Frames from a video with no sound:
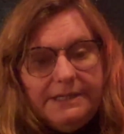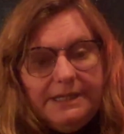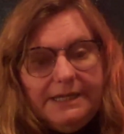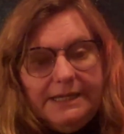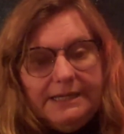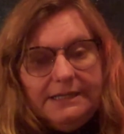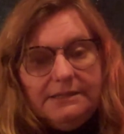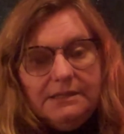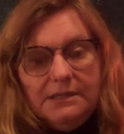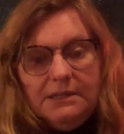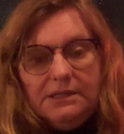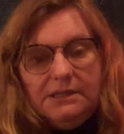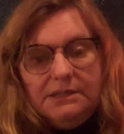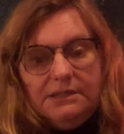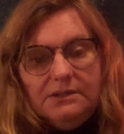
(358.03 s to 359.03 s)
and
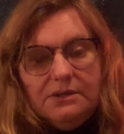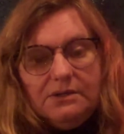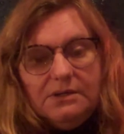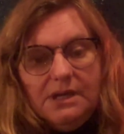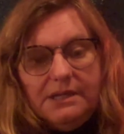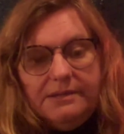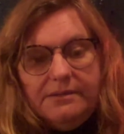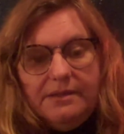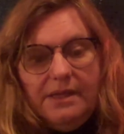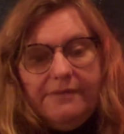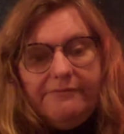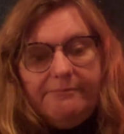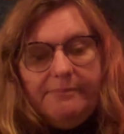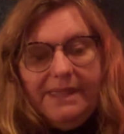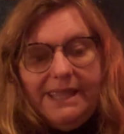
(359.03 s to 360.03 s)

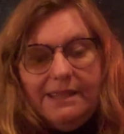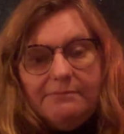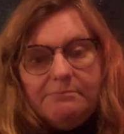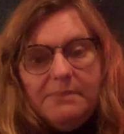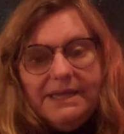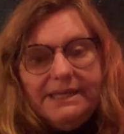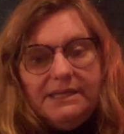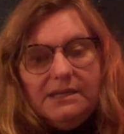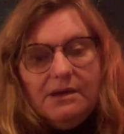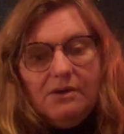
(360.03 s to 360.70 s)
I've made my